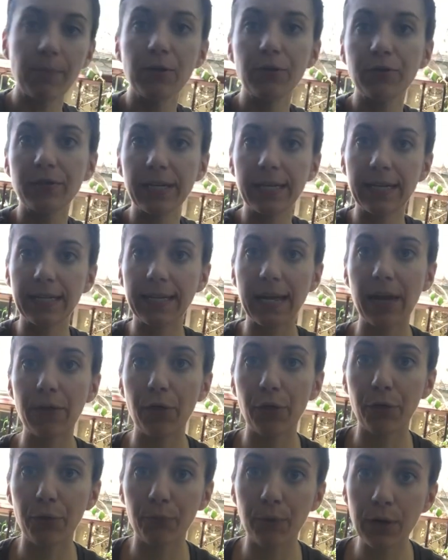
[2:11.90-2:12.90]
using, again,
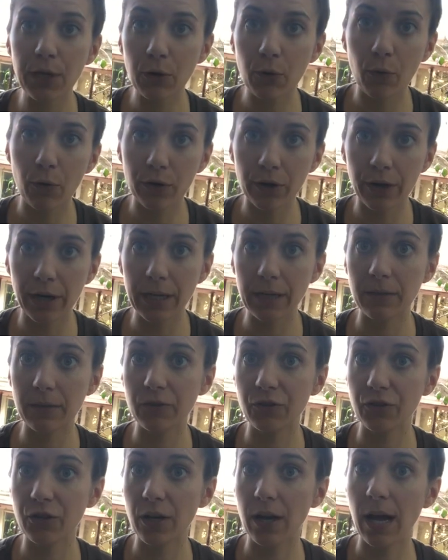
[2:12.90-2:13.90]
3/4
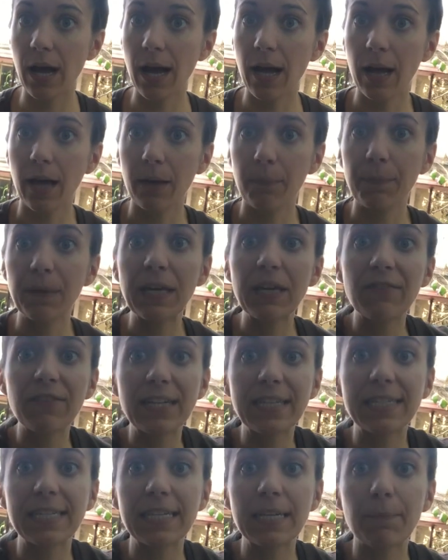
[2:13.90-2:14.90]
inch
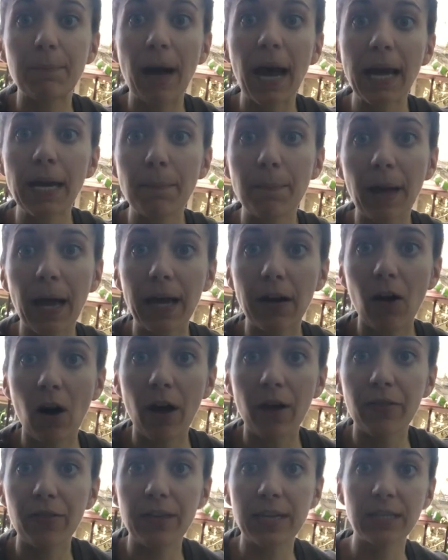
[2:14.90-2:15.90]
PVC pipe. I
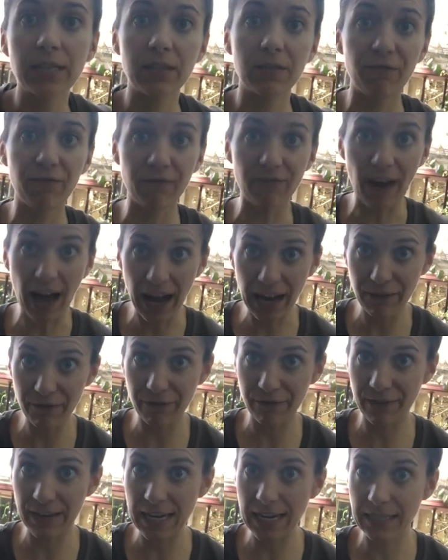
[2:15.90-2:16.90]
got this 5
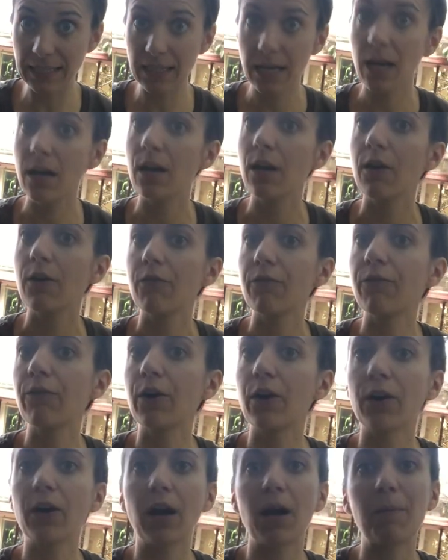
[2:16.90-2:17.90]
feet
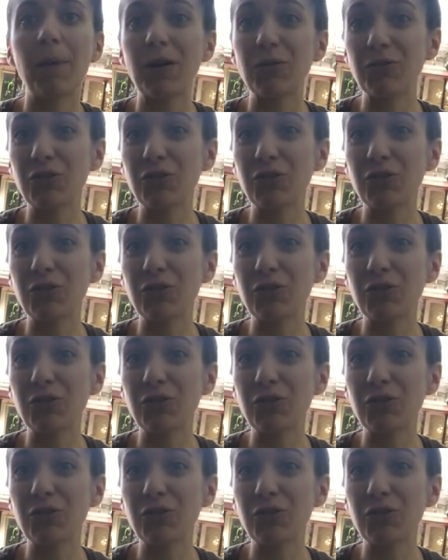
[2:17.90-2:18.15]
for about